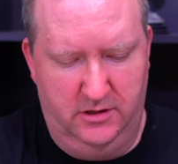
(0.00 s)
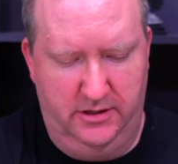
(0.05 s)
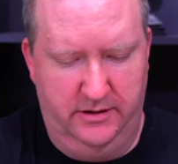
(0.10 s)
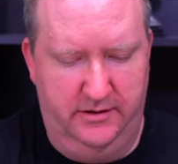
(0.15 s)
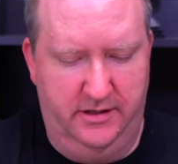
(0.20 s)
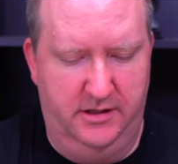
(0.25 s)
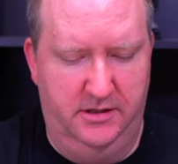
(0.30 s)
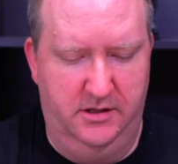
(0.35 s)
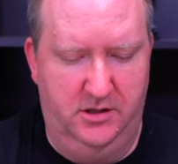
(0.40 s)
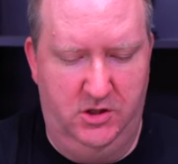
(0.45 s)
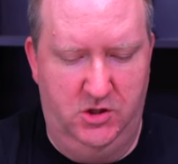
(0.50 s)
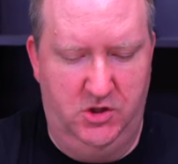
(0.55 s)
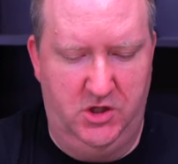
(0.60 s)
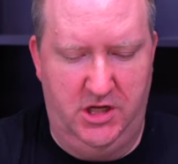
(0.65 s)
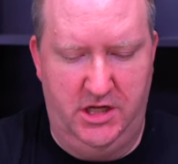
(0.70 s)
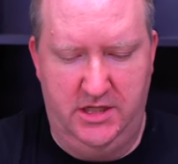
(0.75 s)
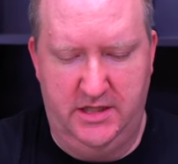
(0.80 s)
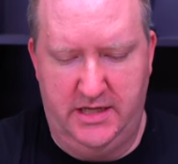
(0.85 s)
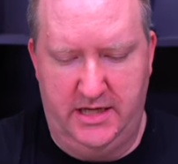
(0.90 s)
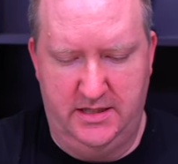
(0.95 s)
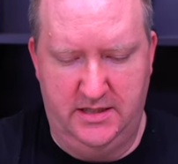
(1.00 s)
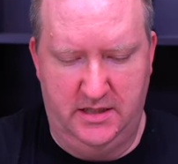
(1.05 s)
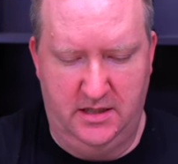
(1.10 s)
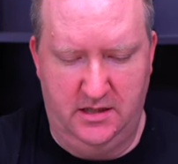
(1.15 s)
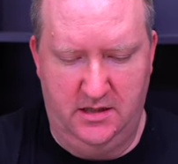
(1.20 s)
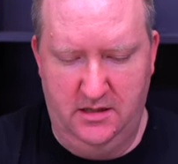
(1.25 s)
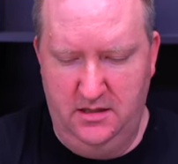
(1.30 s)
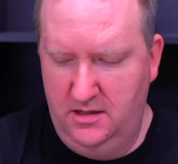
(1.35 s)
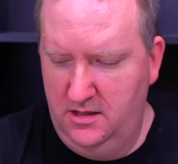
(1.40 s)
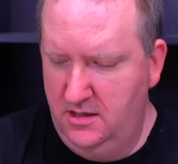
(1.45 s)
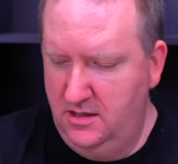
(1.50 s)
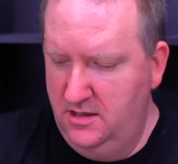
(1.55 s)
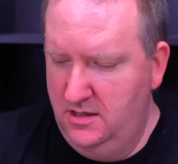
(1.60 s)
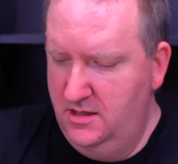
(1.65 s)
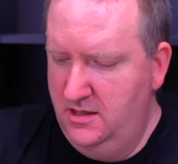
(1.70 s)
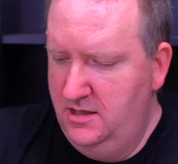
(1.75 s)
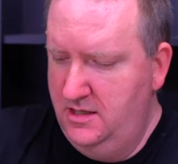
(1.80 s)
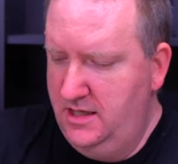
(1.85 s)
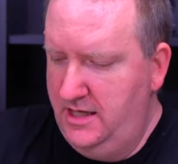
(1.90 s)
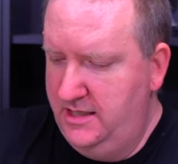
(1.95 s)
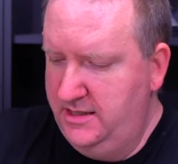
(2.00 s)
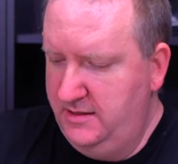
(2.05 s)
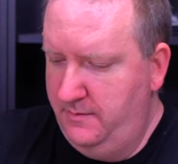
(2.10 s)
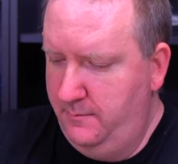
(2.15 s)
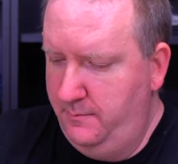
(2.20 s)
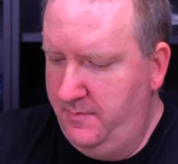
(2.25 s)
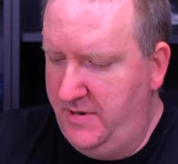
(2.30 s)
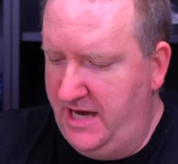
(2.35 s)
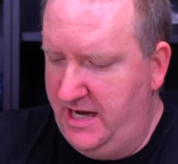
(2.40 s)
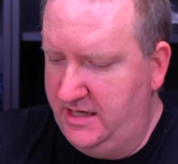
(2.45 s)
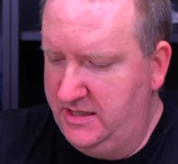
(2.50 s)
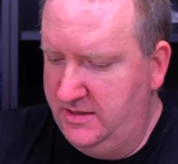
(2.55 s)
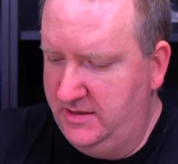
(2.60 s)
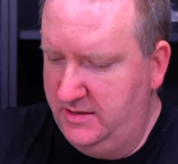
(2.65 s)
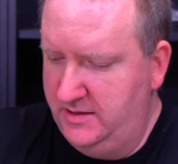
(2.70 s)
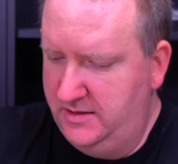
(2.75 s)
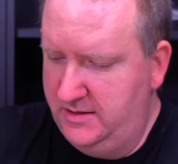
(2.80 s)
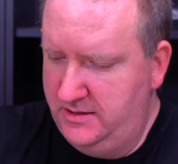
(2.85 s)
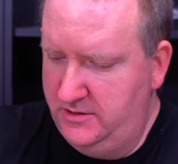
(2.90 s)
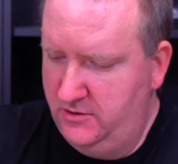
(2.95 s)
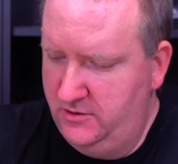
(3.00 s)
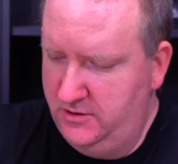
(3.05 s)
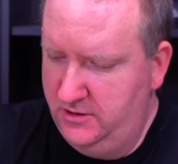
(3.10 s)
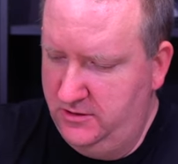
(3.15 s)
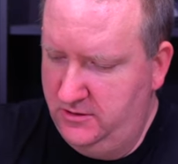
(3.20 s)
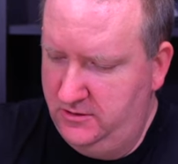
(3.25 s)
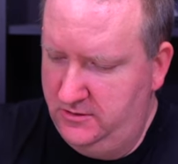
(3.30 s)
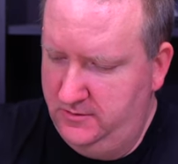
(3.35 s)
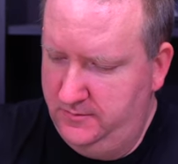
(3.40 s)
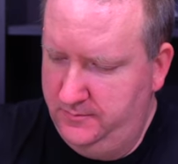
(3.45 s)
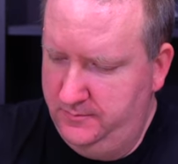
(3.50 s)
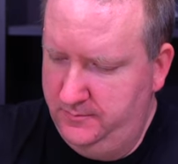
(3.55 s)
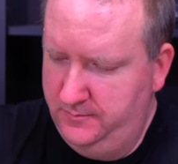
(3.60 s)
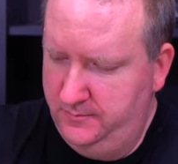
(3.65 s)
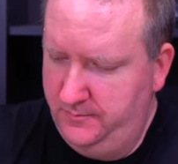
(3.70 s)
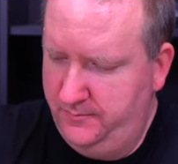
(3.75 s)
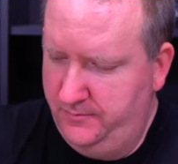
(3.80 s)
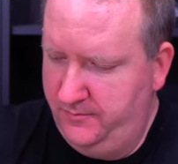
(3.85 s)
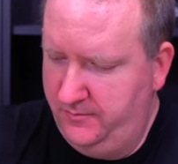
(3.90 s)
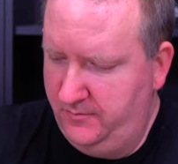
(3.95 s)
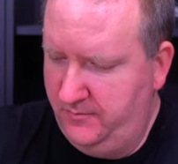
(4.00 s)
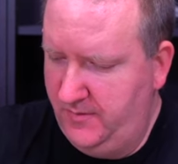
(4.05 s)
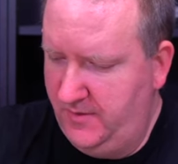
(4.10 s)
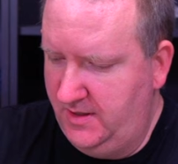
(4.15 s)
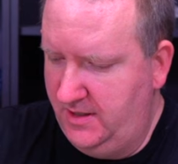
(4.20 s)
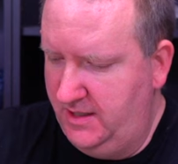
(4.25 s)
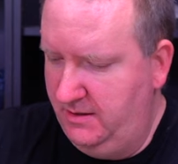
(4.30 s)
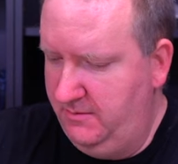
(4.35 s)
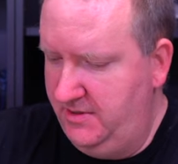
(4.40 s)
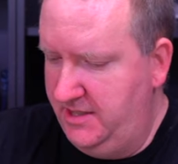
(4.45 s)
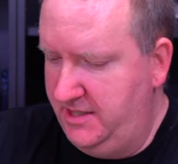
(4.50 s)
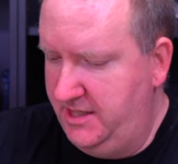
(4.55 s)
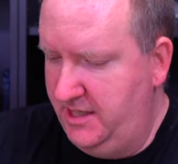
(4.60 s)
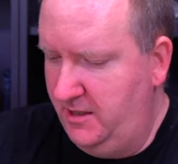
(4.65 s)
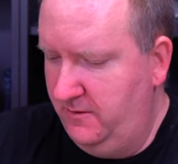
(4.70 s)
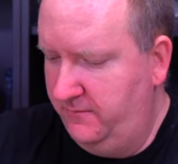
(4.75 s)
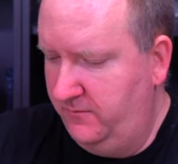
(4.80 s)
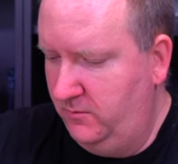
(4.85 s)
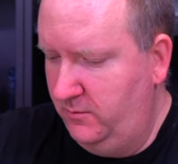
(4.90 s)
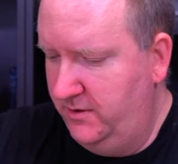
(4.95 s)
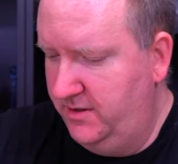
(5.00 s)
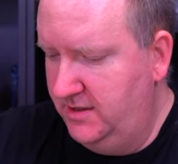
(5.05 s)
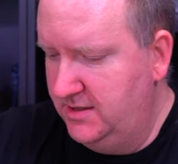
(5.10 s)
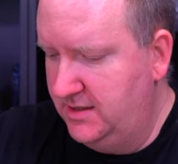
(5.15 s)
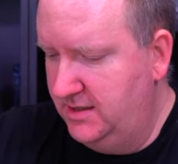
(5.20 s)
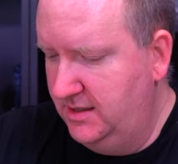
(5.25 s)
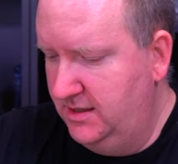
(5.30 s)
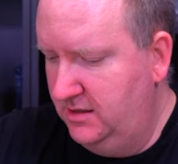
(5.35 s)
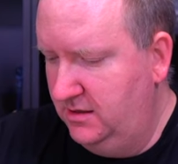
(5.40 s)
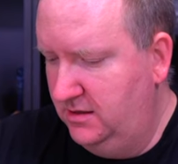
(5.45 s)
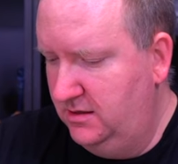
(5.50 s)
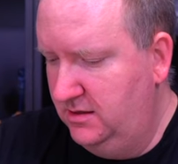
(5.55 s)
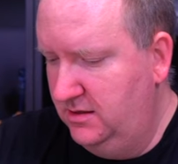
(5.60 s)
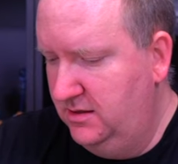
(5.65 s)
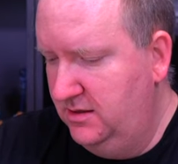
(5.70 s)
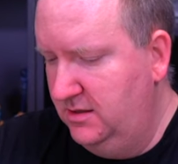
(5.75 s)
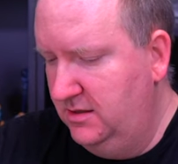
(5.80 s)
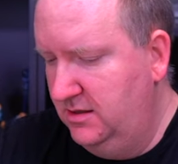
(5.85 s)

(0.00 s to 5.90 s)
I think the Chase has a has a box of cereal careful with his little